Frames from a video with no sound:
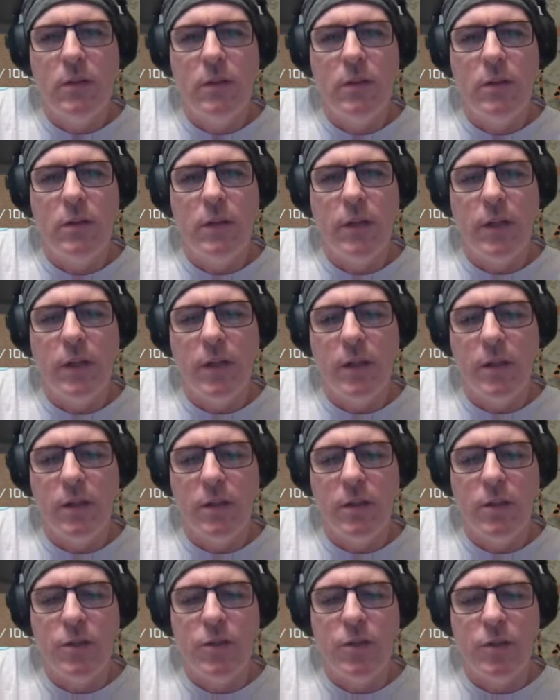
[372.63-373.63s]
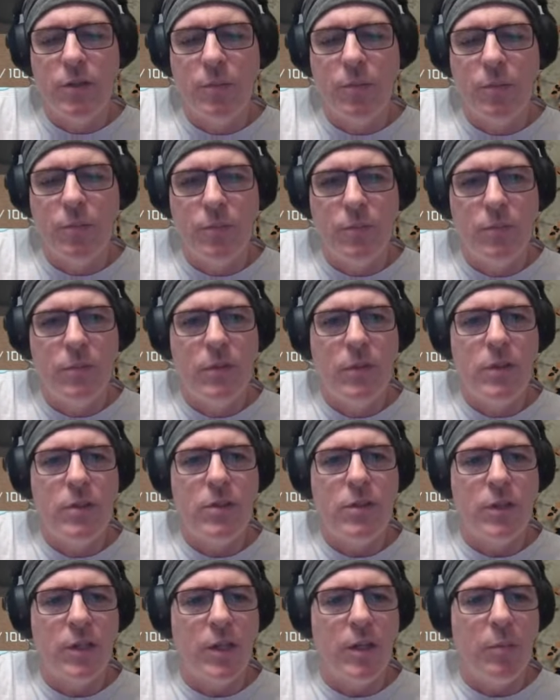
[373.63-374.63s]
Yeah, I should
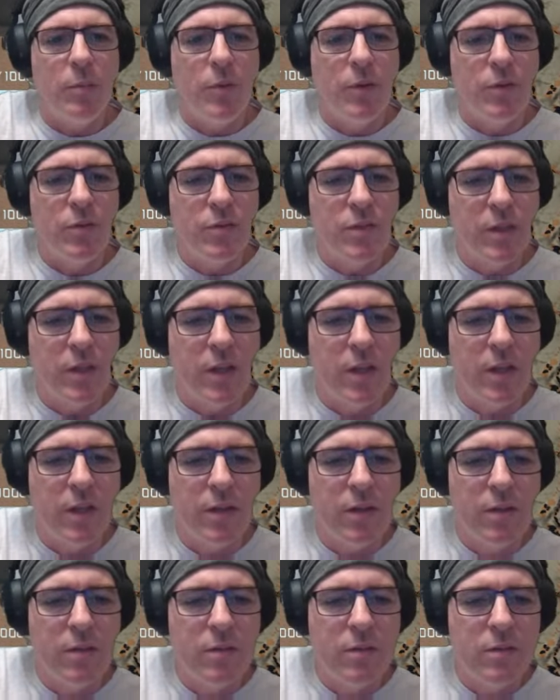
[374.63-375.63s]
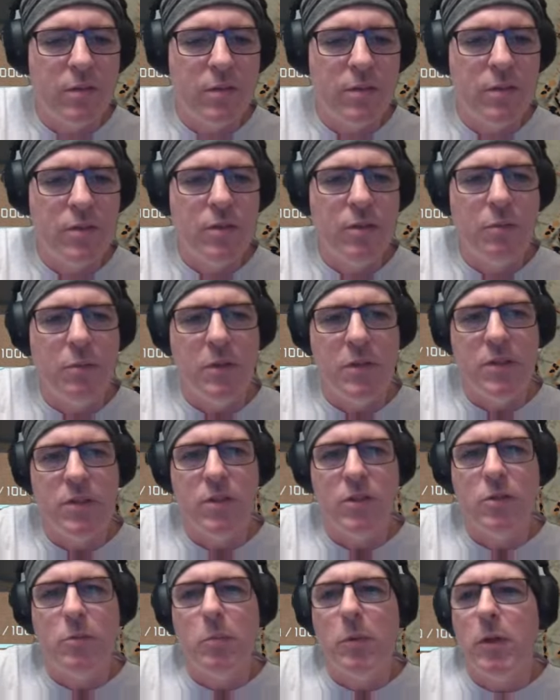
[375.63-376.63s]
keep those together. There's no reason to
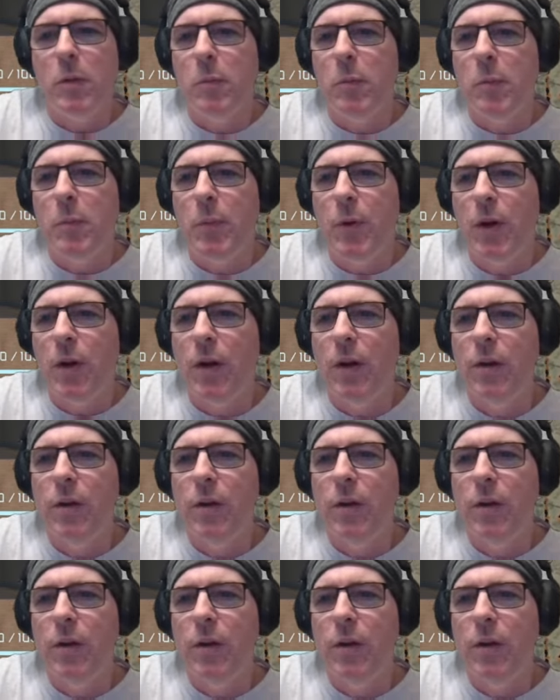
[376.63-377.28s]
split them apart.